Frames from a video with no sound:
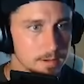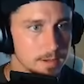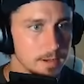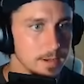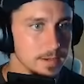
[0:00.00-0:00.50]

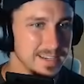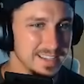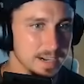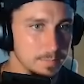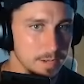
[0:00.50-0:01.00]
Oh, we didn't
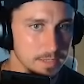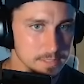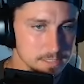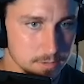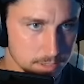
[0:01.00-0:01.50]
get out of
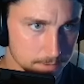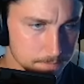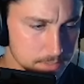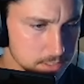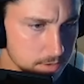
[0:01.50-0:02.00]
bounds. Okay,
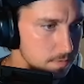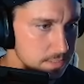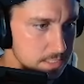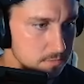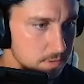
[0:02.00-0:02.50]
that's all right.
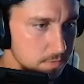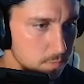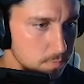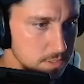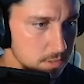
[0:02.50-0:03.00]
This is right
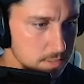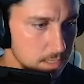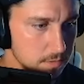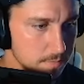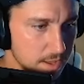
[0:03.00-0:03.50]
when we start
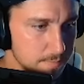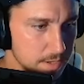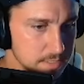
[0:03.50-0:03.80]
dialing up halfback